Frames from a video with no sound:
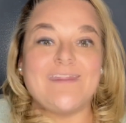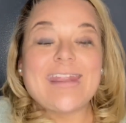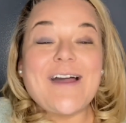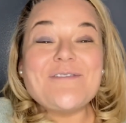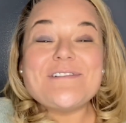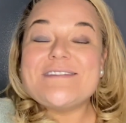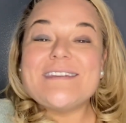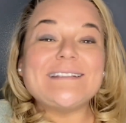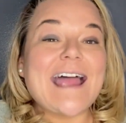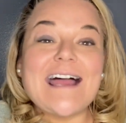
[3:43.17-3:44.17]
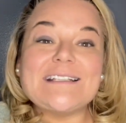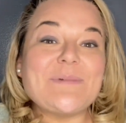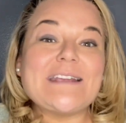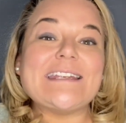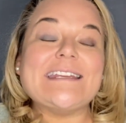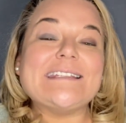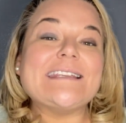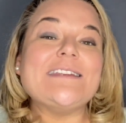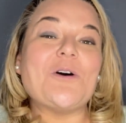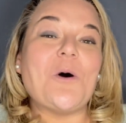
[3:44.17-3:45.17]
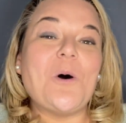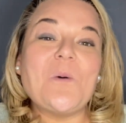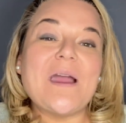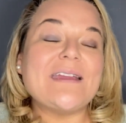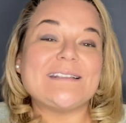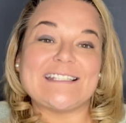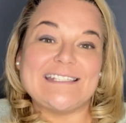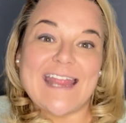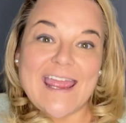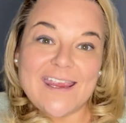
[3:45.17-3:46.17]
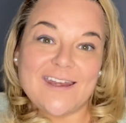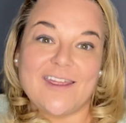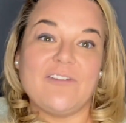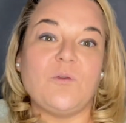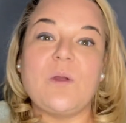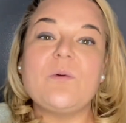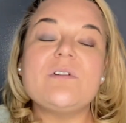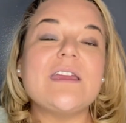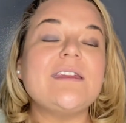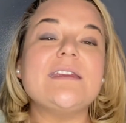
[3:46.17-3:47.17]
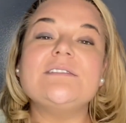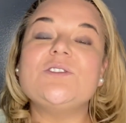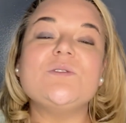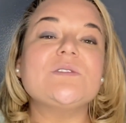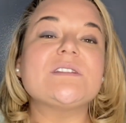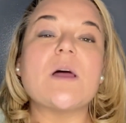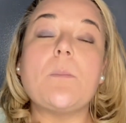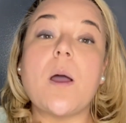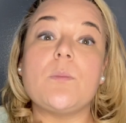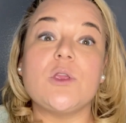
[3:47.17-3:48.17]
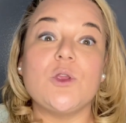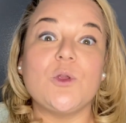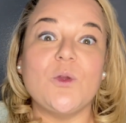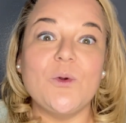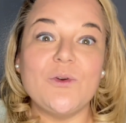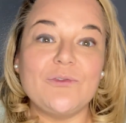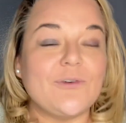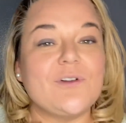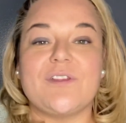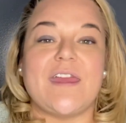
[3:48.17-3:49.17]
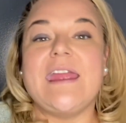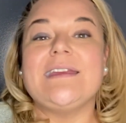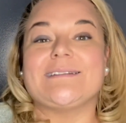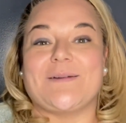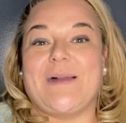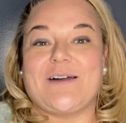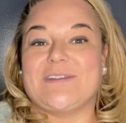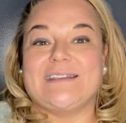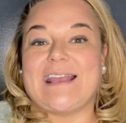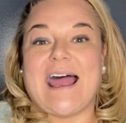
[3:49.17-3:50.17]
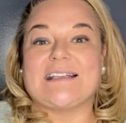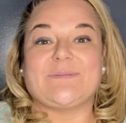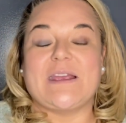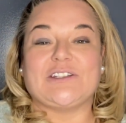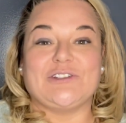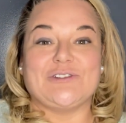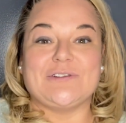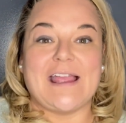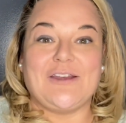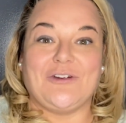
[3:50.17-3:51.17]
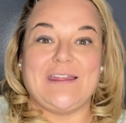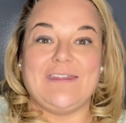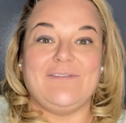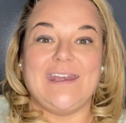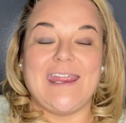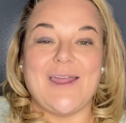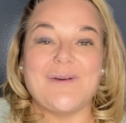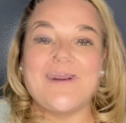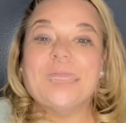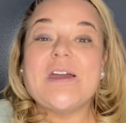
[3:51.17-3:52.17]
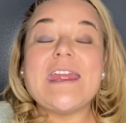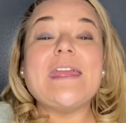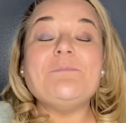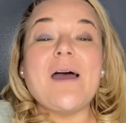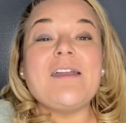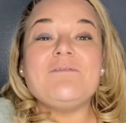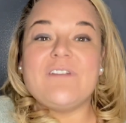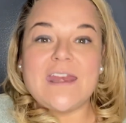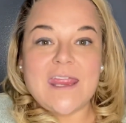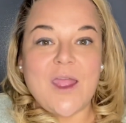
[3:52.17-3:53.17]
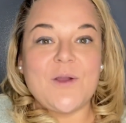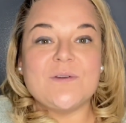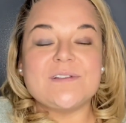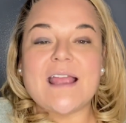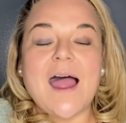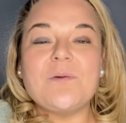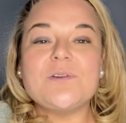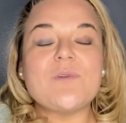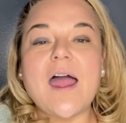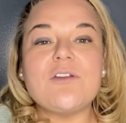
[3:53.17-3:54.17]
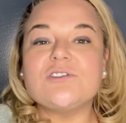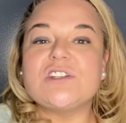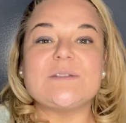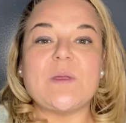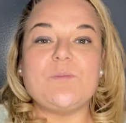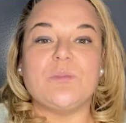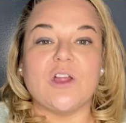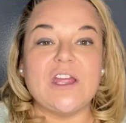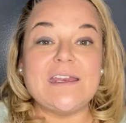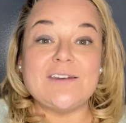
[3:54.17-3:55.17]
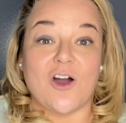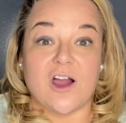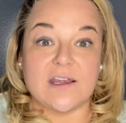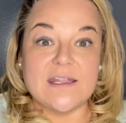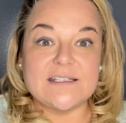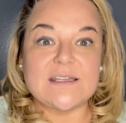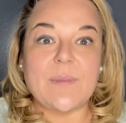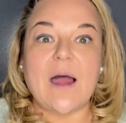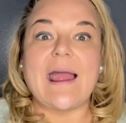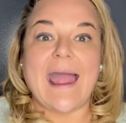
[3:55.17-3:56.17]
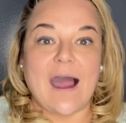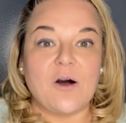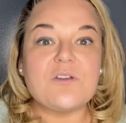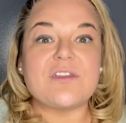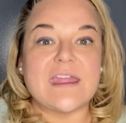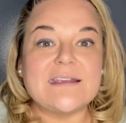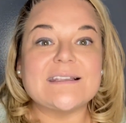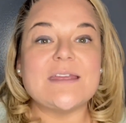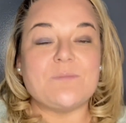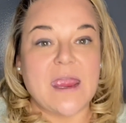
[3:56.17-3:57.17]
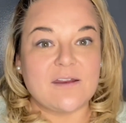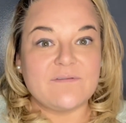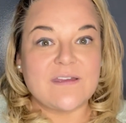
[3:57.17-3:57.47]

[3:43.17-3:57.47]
Now, this aspect isn't always negative. We will get into some beautiful things about this aspect a little later in the video. But in my videos, I would rather just be blunt and honest about how things can manifest